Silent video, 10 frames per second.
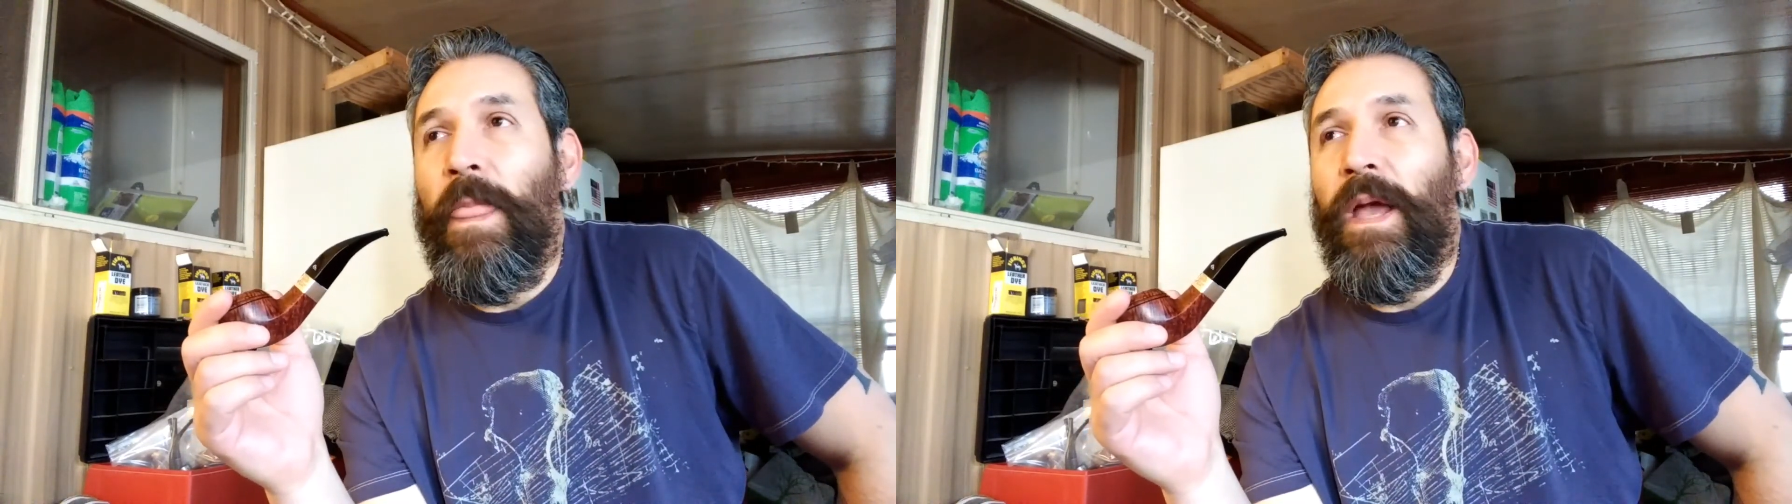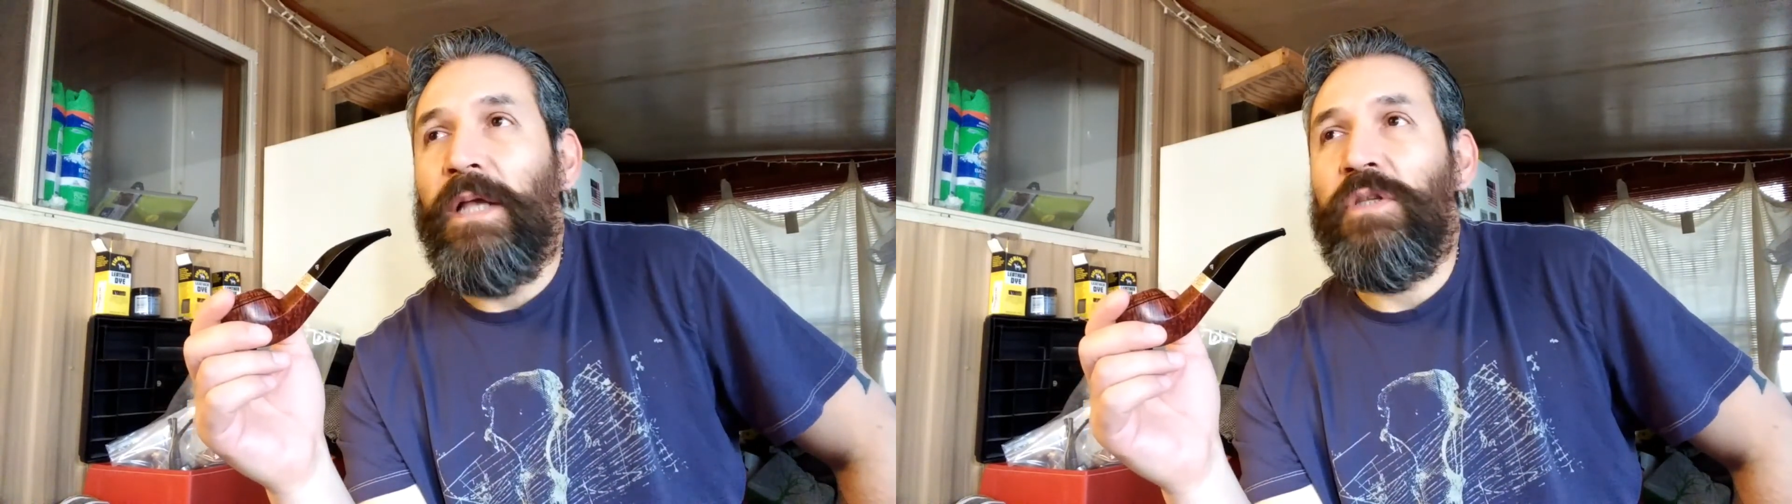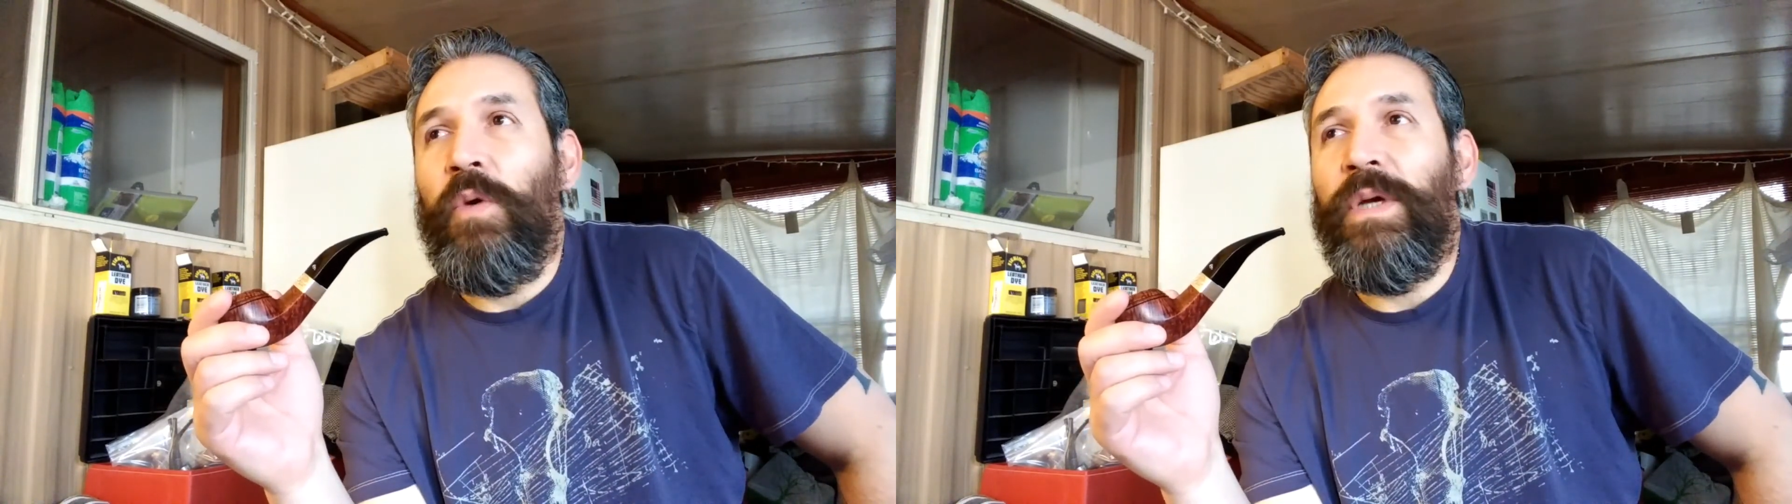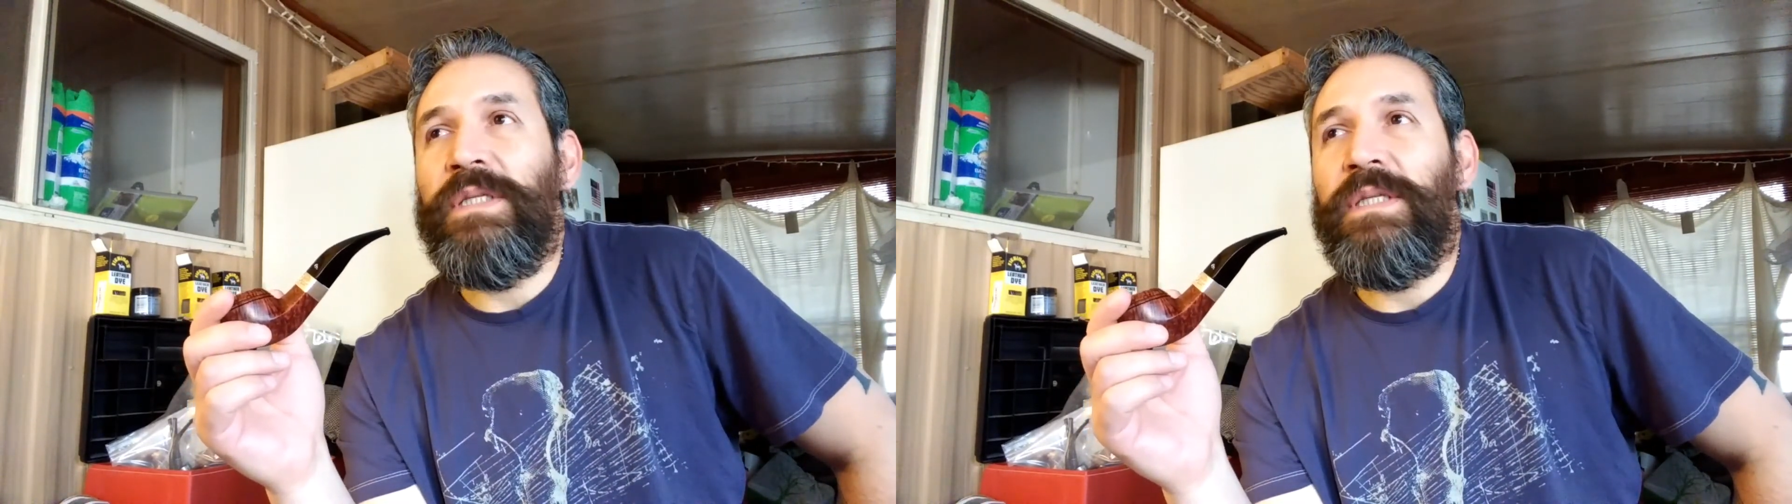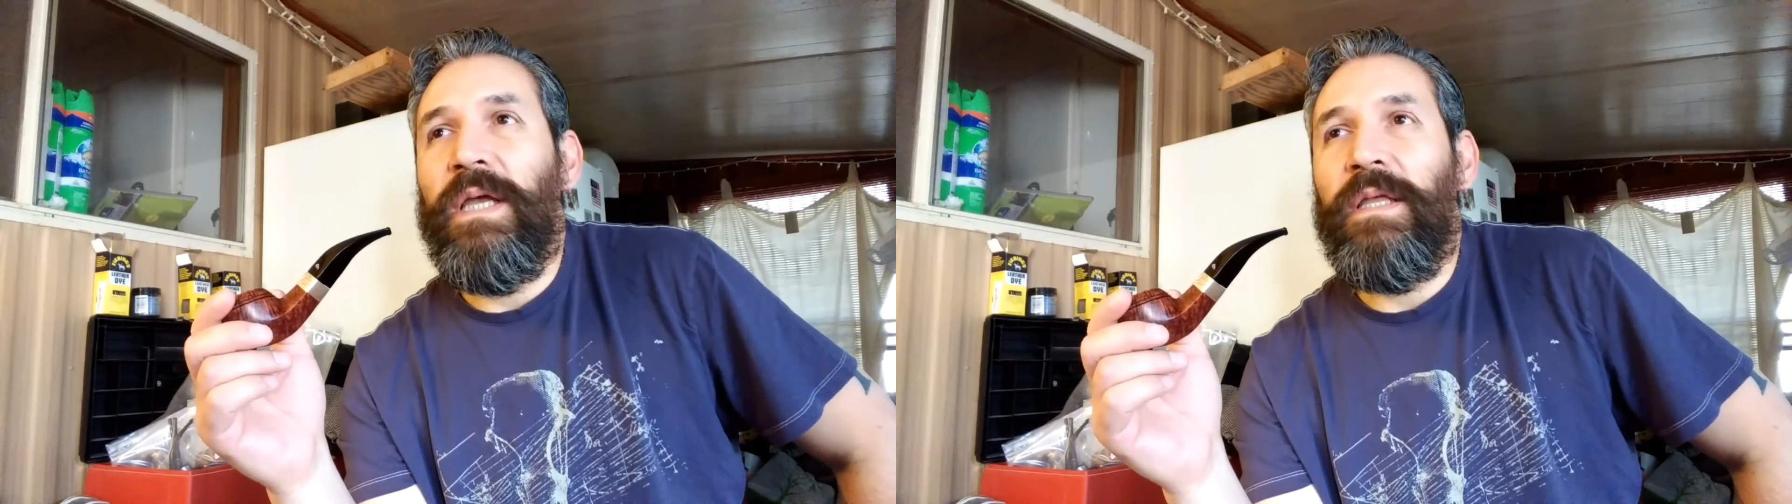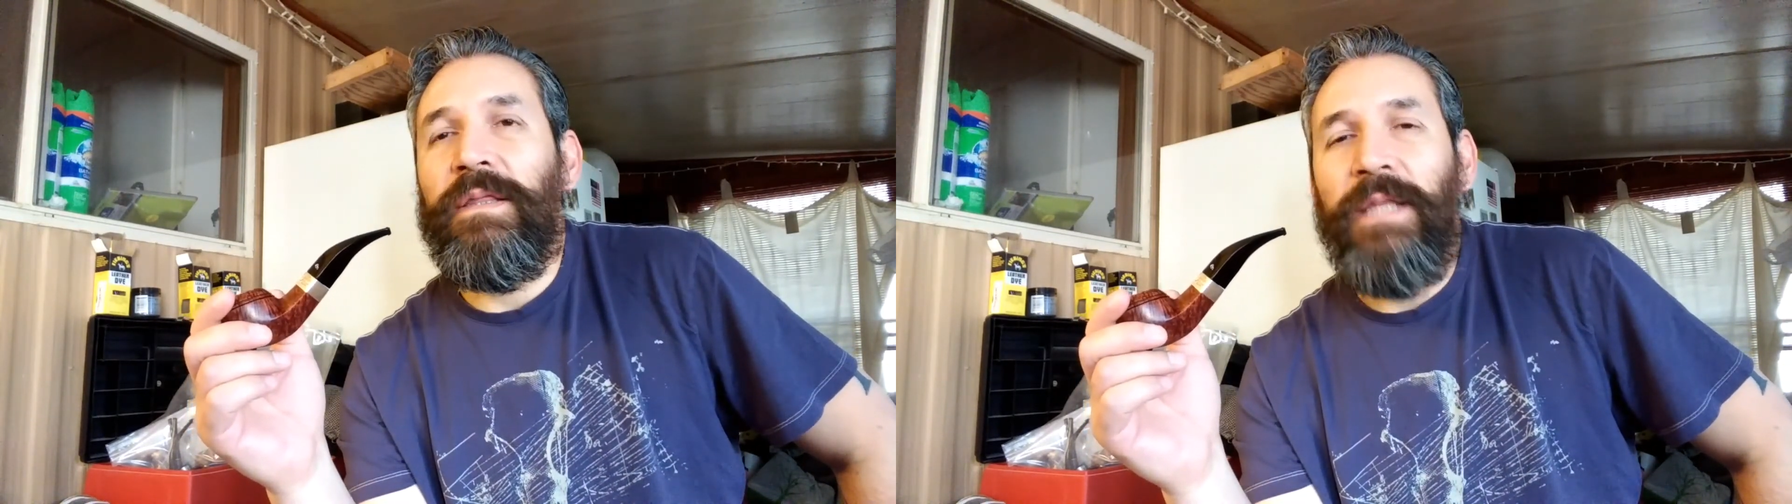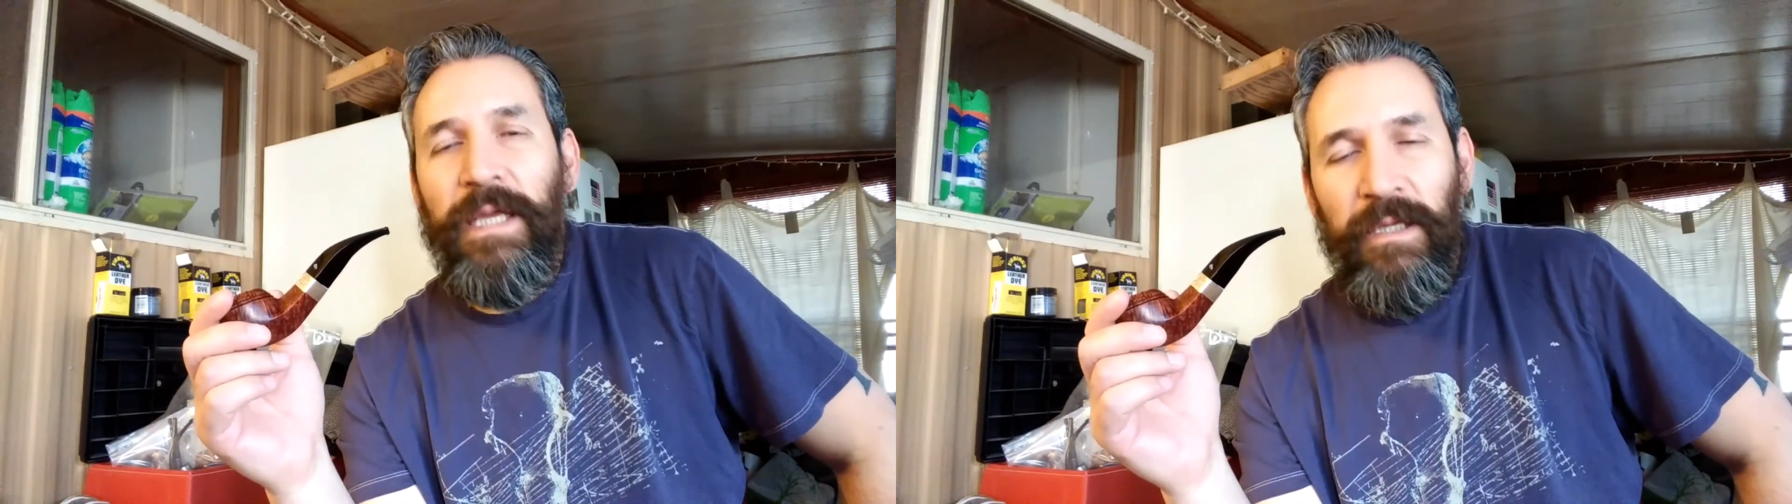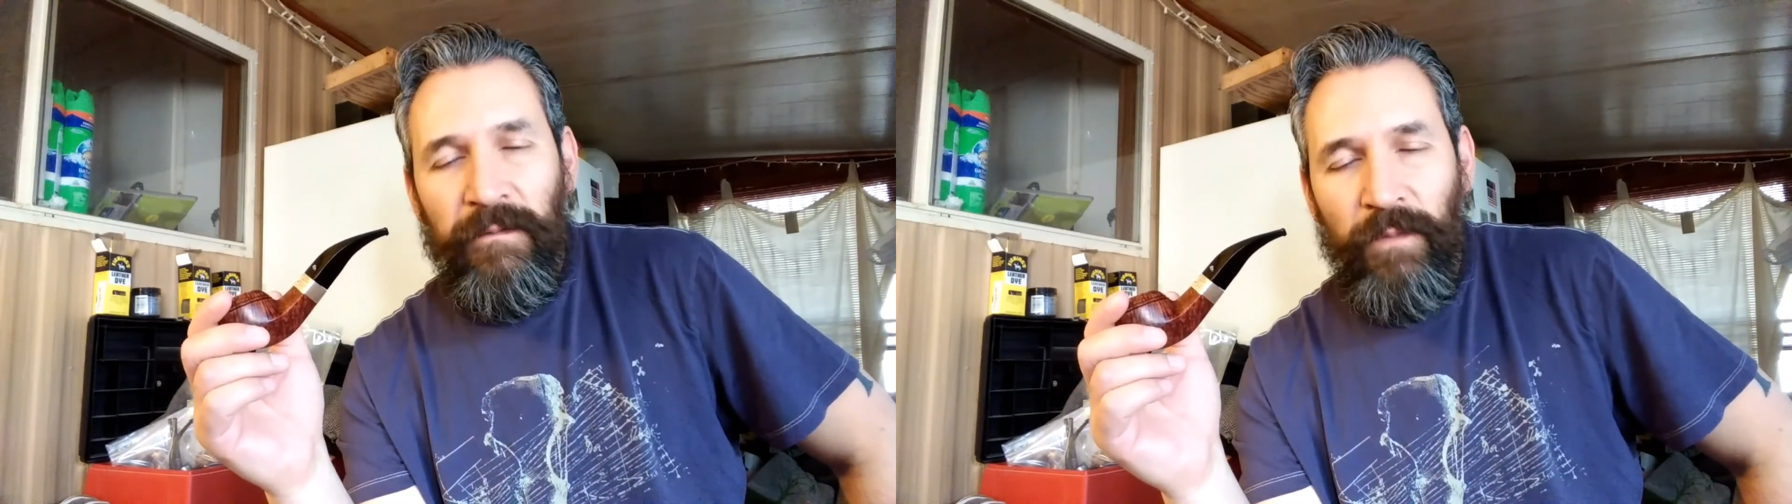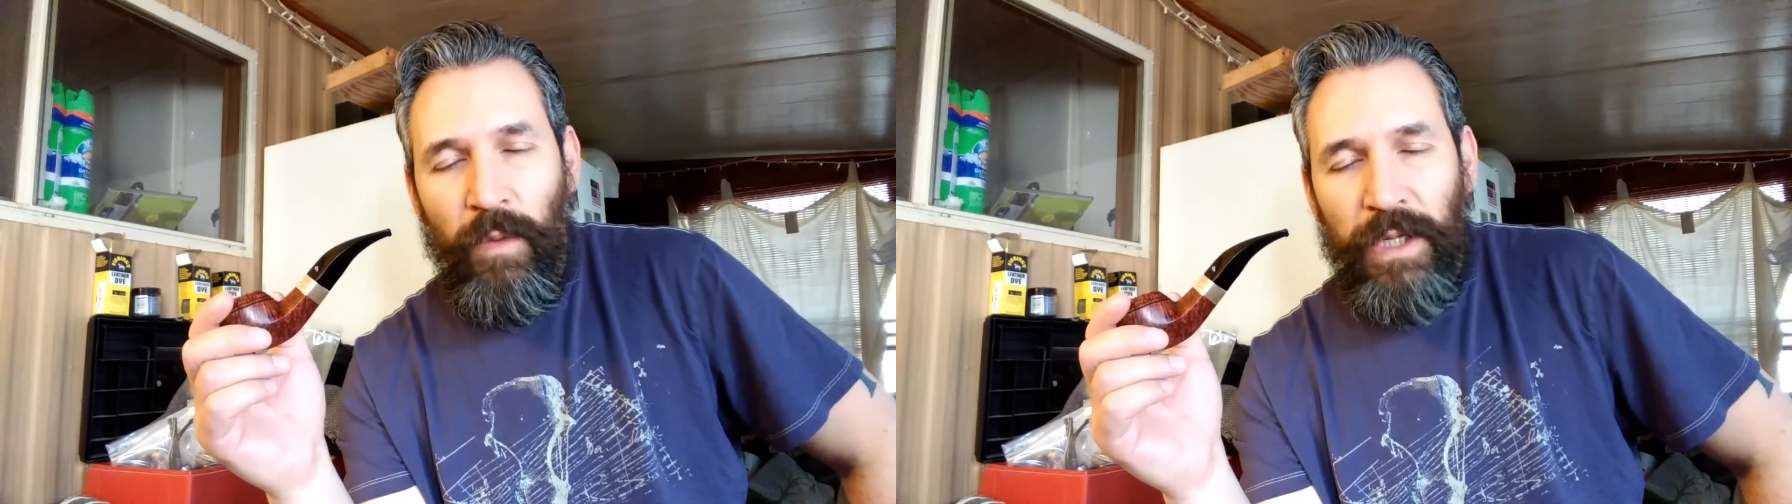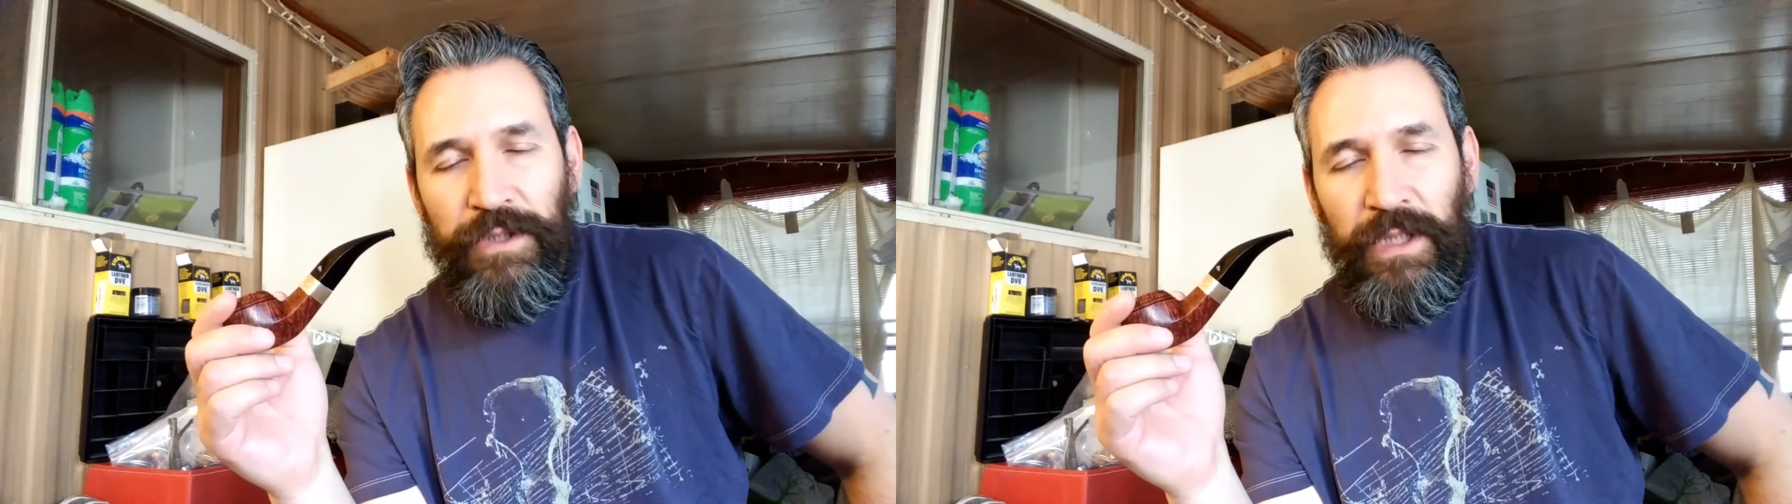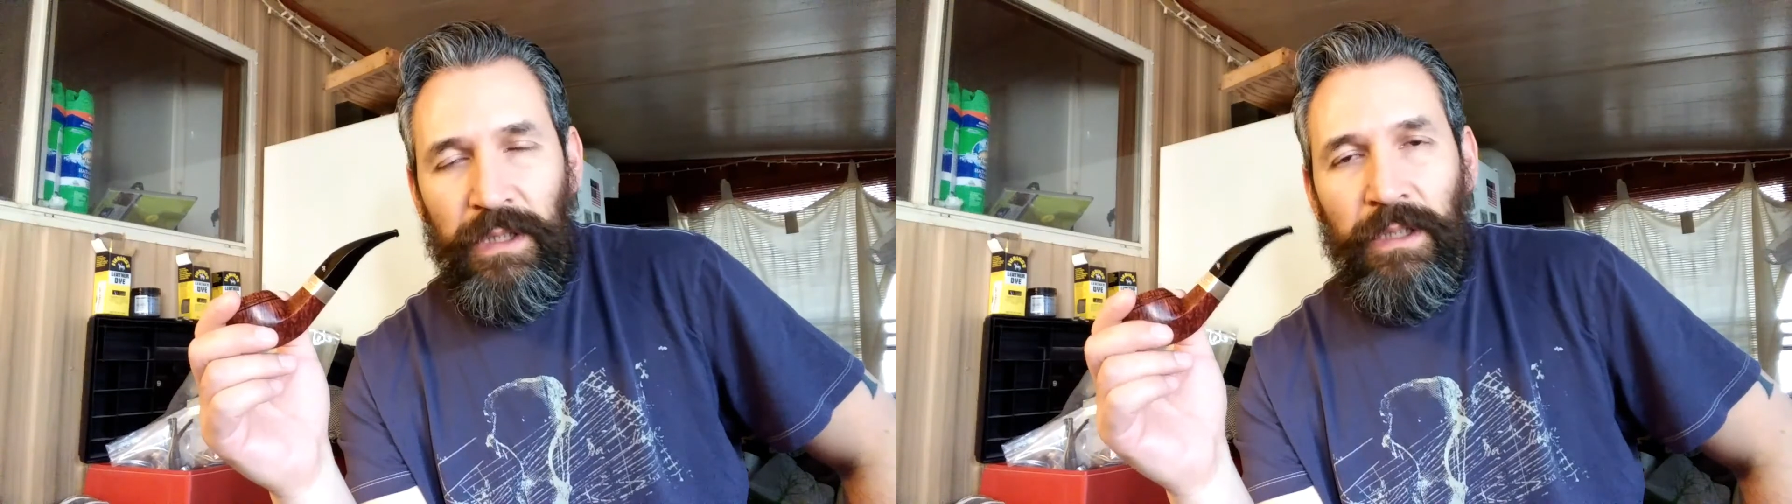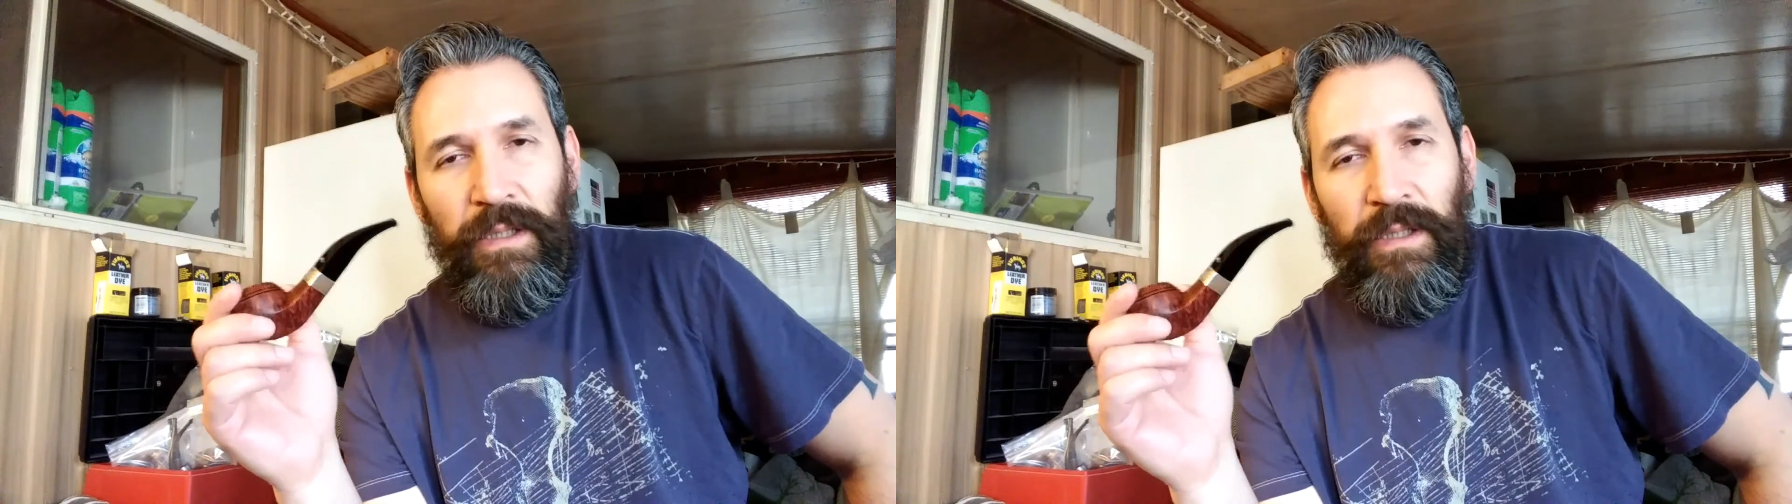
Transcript: as always, thank you for watching,